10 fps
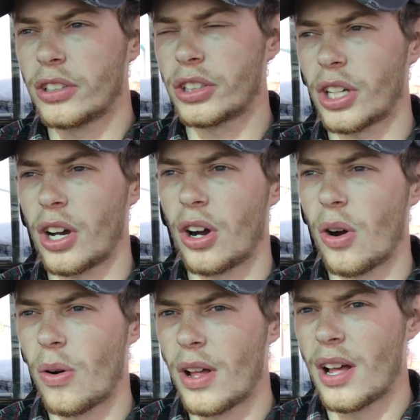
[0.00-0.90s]

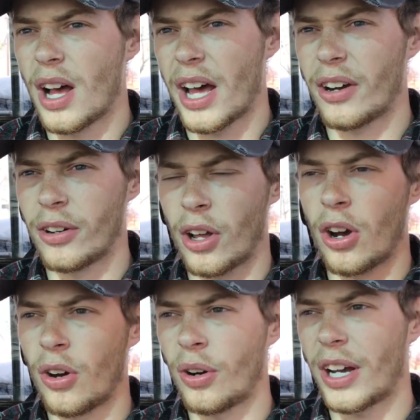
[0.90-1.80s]
So I don't
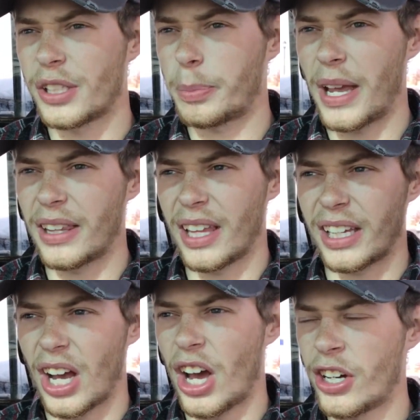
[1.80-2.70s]
know, I spent
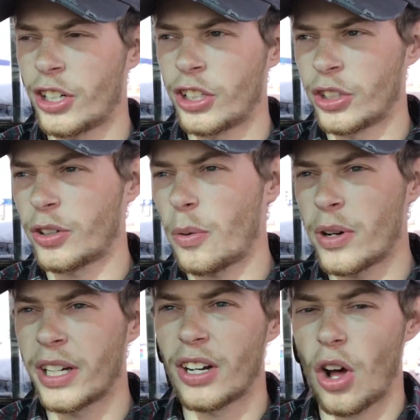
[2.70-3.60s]
like
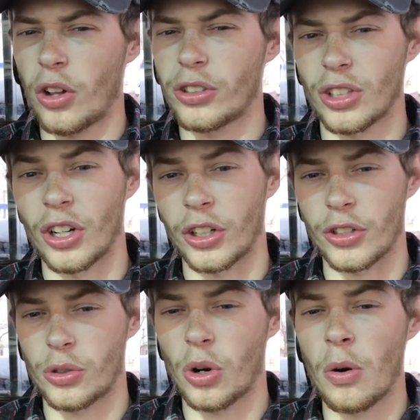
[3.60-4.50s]
$120 on a
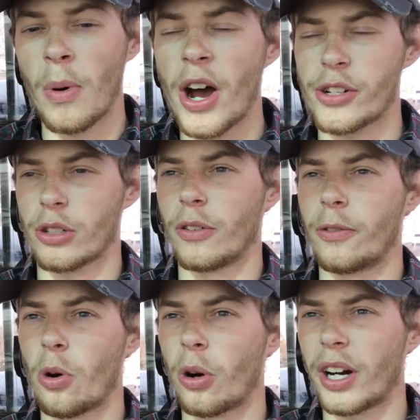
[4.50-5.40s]
control module
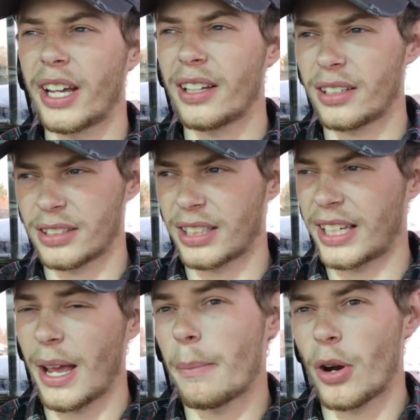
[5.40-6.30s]
for it, because I
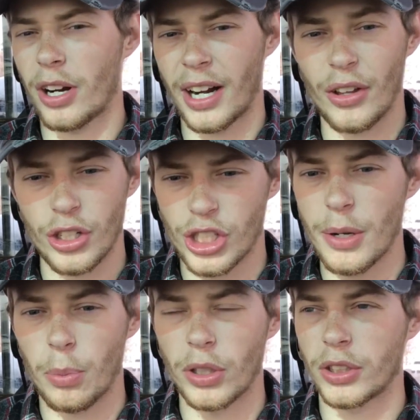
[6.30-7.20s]
kept burning out the
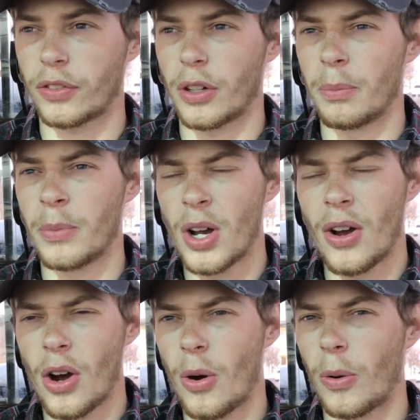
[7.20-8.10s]
cheap ones from
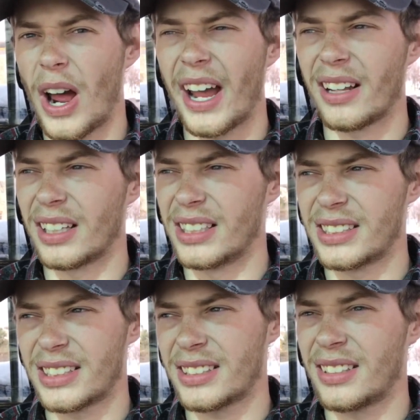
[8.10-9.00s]

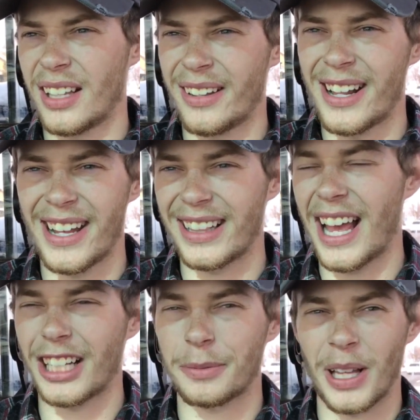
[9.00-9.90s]
O'Reilly's, and it
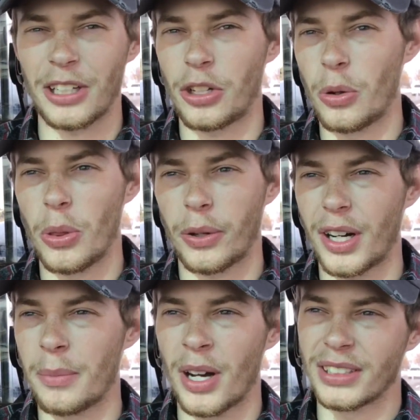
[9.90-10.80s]
lasted like
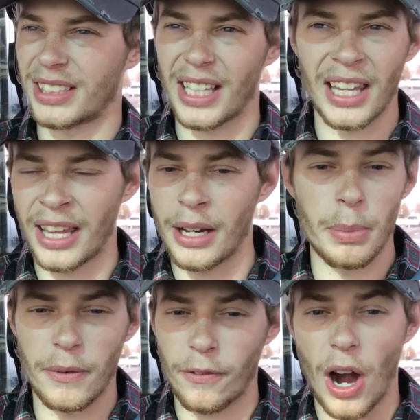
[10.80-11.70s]
2-3 months and then
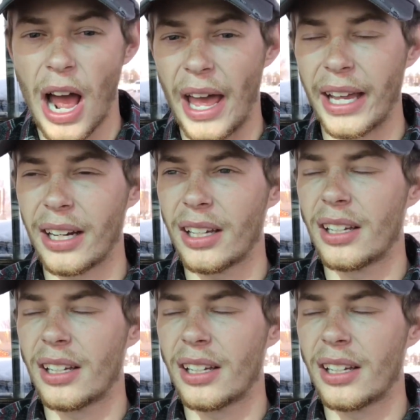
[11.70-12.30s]
they'd be fried.